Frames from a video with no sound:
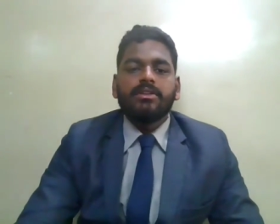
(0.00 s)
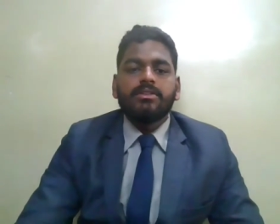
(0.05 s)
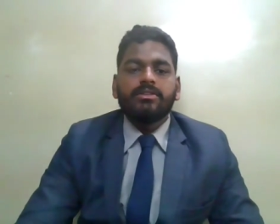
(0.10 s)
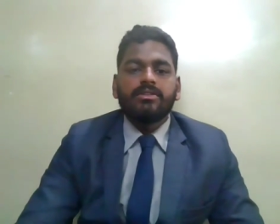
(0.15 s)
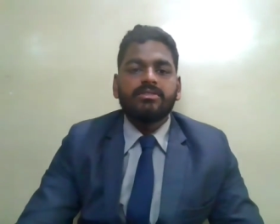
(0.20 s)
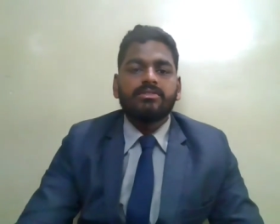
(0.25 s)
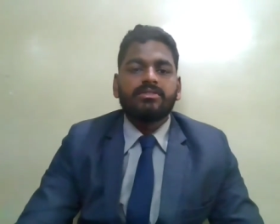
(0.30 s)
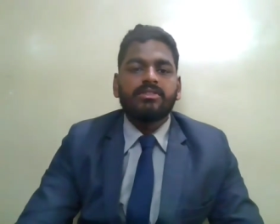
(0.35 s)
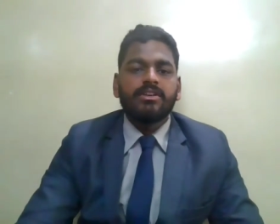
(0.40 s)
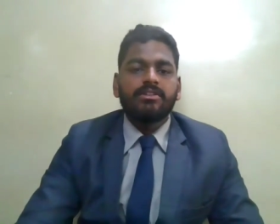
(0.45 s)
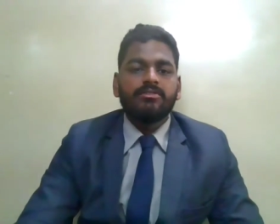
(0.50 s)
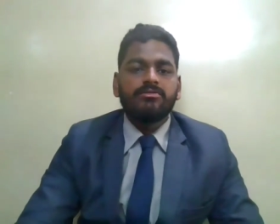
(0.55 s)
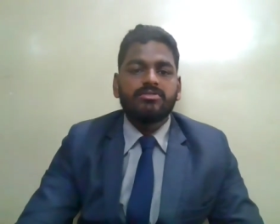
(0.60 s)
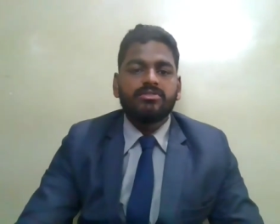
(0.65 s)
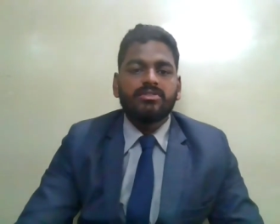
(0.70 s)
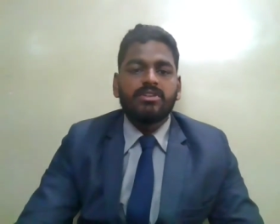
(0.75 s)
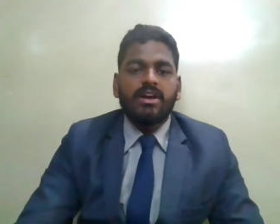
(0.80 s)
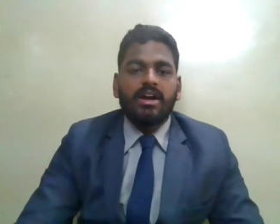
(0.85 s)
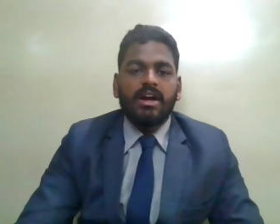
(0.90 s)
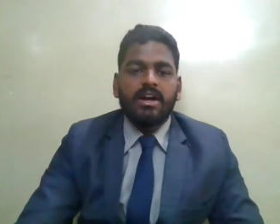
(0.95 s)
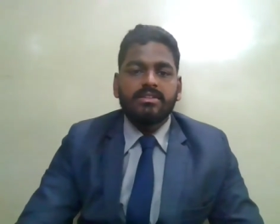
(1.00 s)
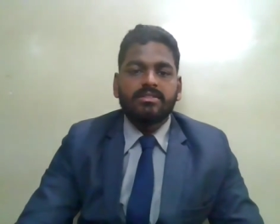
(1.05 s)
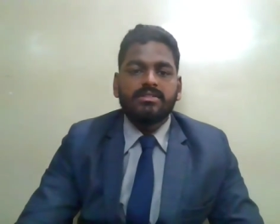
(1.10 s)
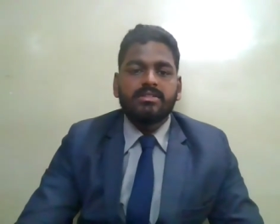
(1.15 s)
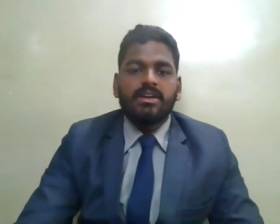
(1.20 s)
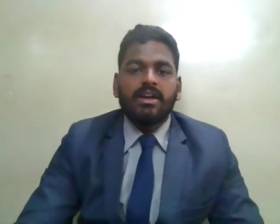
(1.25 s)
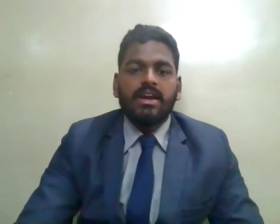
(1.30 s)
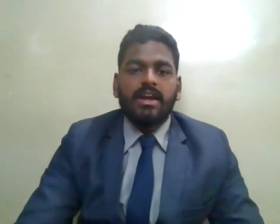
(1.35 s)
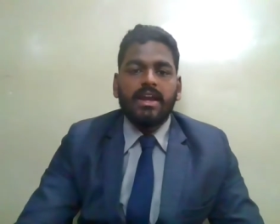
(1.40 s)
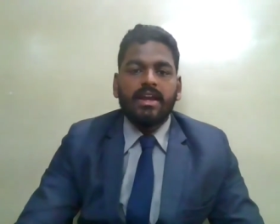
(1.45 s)
This gives us
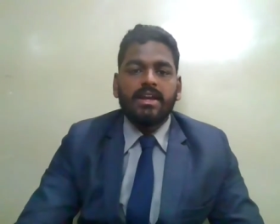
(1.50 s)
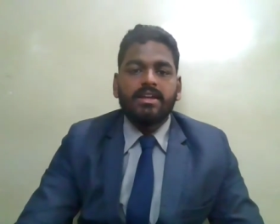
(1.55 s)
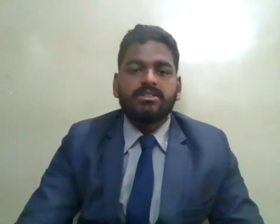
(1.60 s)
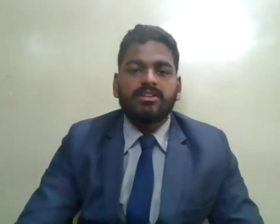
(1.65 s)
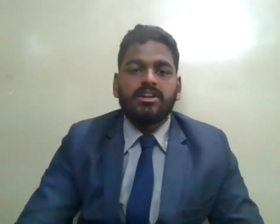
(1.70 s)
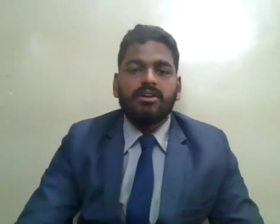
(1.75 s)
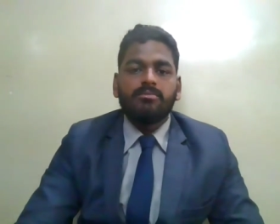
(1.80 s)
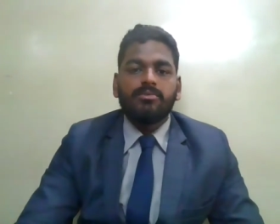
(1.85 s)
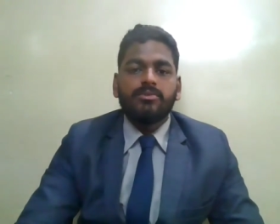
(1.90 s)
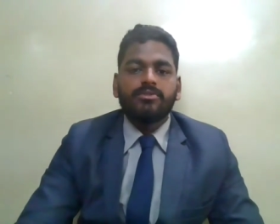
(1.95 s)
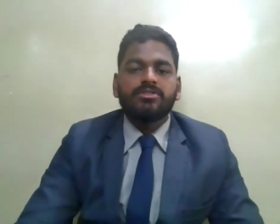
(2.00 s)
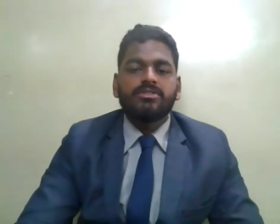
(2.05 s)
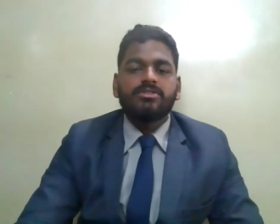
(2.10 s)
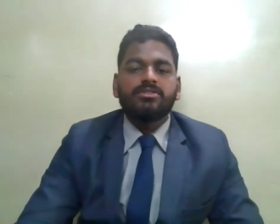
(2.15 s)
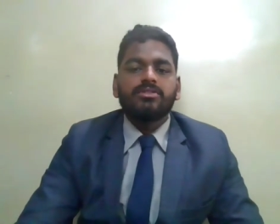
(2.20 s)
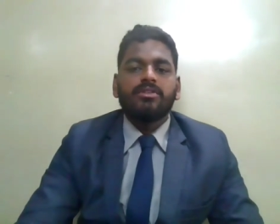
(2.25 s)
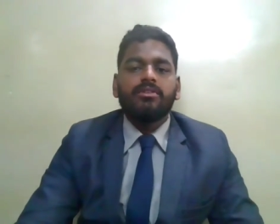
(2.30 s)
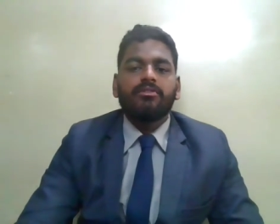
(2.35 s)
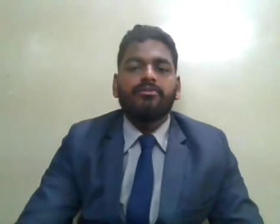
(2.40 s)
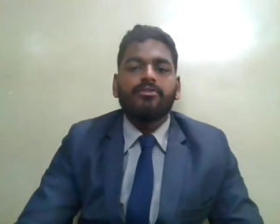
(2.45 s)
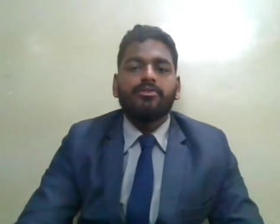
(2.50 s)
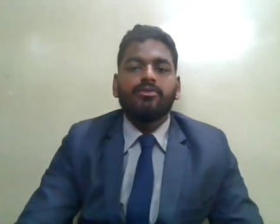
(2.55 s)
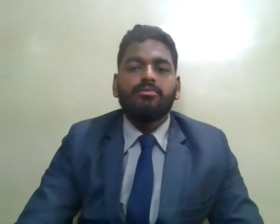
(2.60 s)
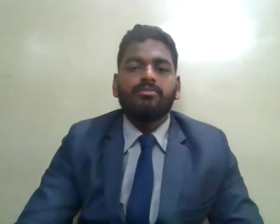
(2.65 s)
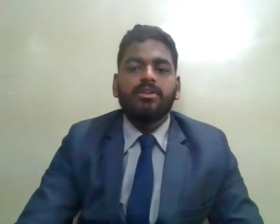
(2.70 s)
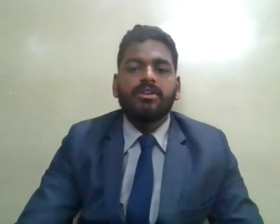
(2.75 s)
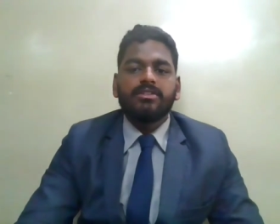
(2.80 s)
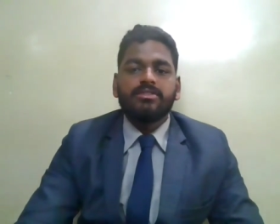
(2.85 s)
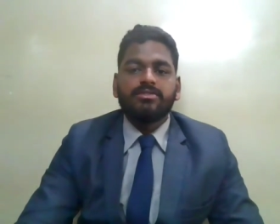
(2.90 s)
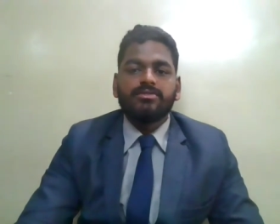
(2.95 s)
age composition of
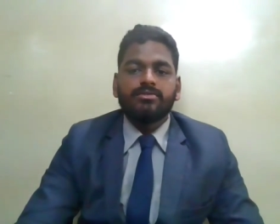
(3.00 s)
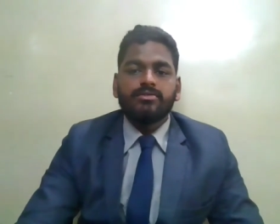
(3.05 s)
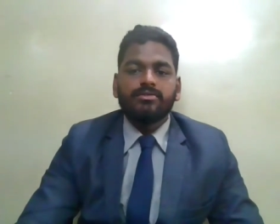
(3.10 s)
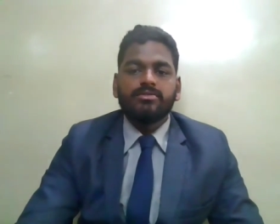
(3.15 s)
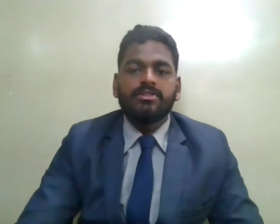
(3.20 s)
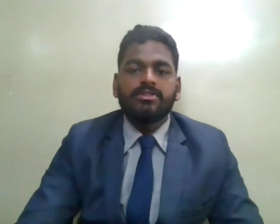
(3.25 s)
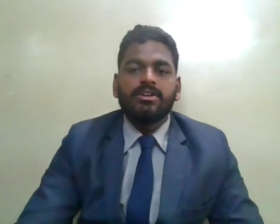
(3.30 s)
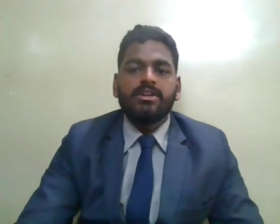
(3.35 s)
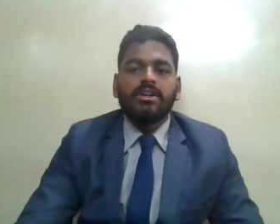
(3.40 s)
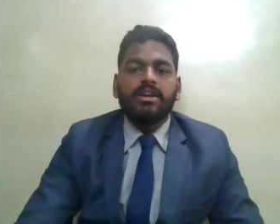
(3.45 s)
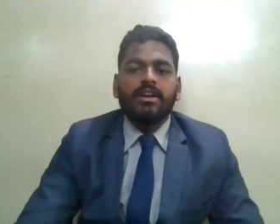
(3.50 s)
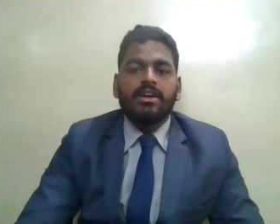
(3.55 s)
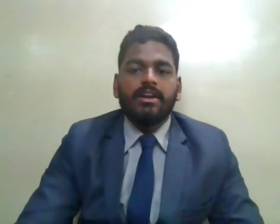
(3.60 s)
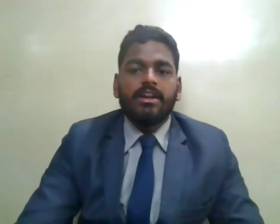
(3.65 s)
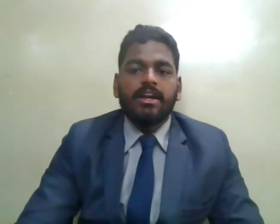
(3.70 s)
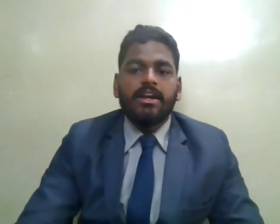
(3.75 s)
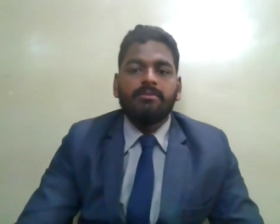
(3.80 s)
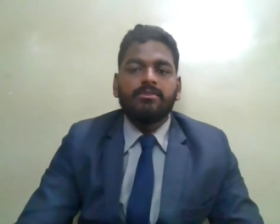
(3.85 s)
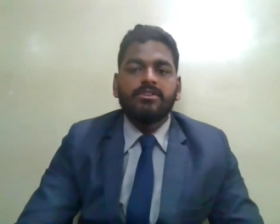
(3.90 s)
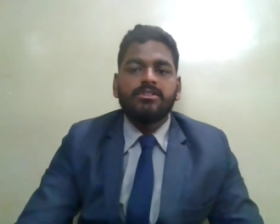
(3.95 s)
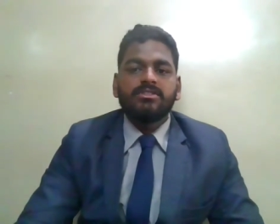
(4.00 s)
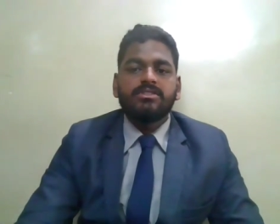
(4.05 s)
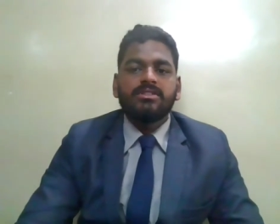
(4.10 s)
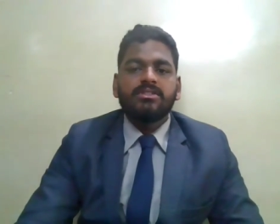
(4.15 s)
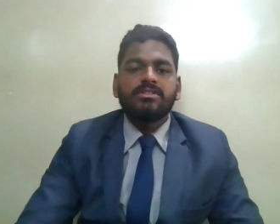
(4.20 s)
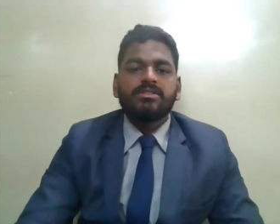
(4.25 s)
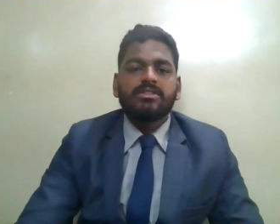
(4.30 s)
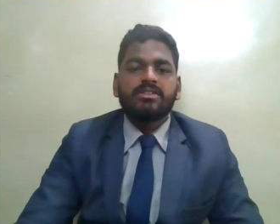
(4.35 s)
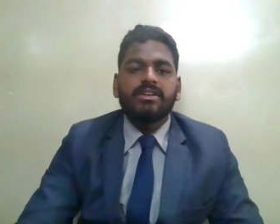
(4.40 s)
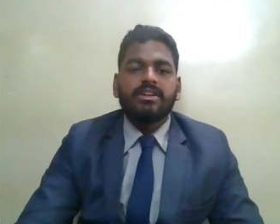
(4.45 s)
human resource,
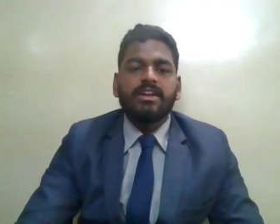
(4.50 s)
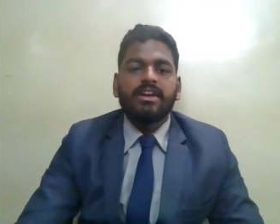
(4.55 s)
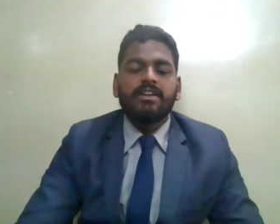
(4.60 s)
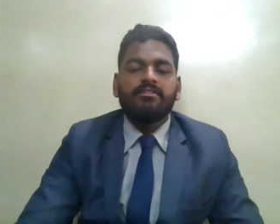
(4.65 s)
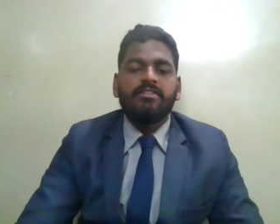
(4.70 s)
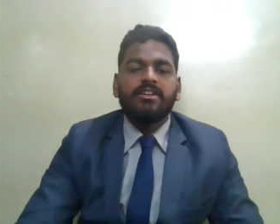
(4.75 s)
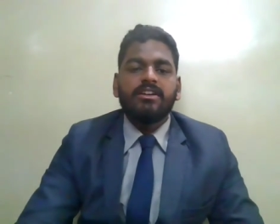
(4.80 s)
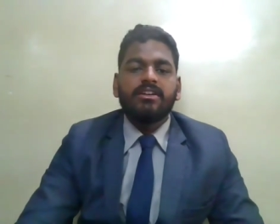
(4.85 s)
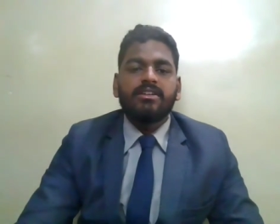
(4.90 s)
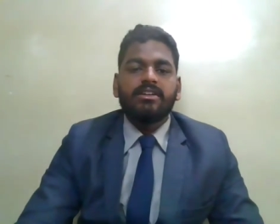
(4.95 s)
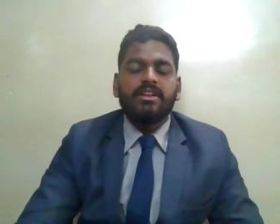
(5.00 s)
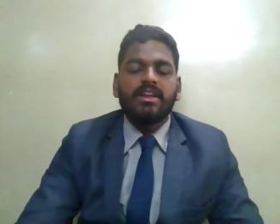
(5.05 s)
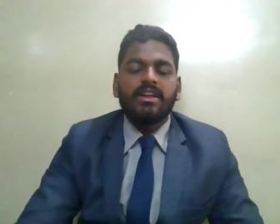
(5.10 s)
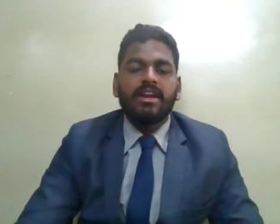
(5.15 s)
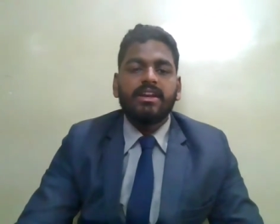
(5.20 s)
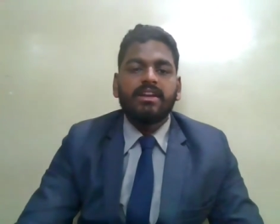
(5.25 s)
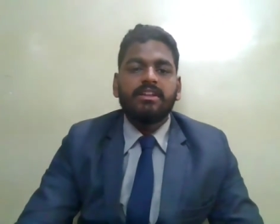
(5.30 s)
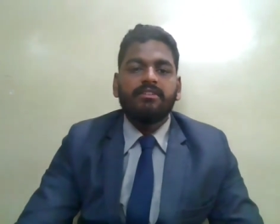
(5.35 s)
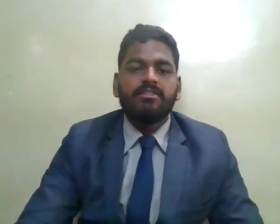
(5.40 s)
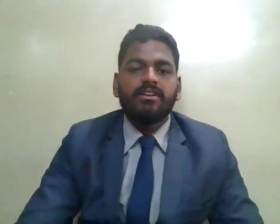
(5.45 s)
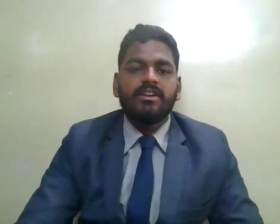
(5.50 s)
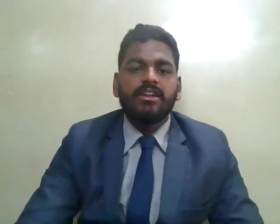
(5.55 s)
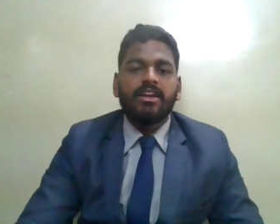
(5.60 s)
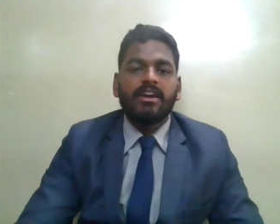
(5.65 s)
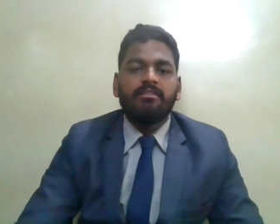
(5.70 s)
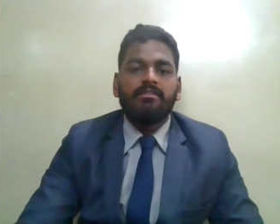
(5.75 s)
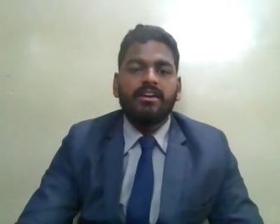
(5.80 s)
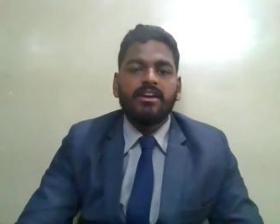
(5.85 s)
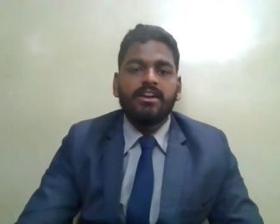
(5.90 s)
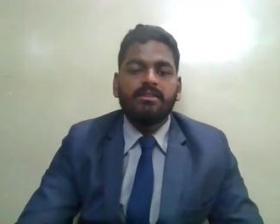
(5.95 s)
dimensions, creativity,
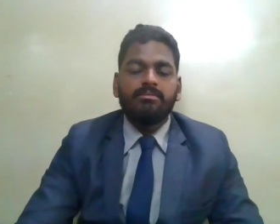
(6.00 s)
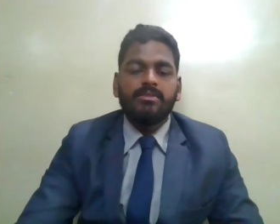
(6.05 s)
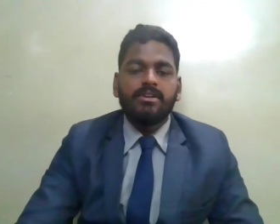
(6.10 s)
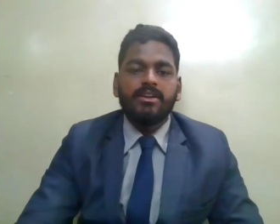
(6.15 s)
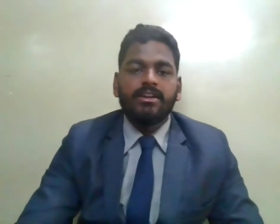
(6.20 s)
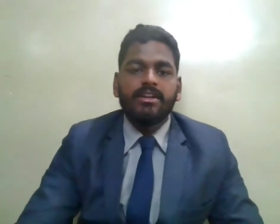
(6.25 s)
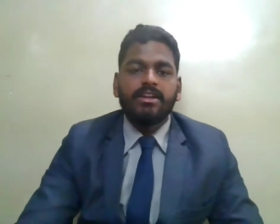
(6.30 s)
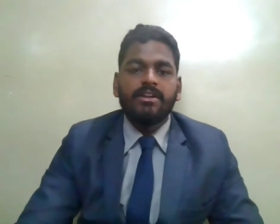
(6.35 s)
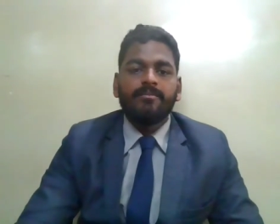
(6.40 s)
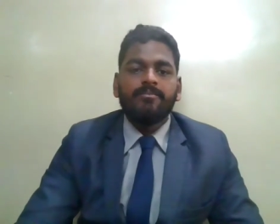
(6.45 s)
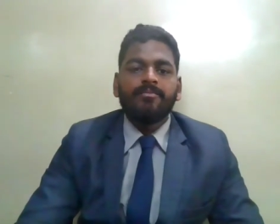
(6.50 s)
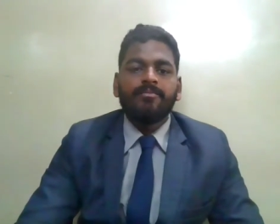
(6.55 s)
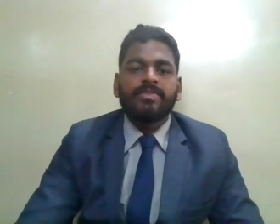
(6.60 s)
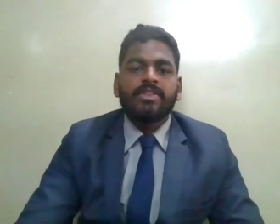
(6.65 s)
availability,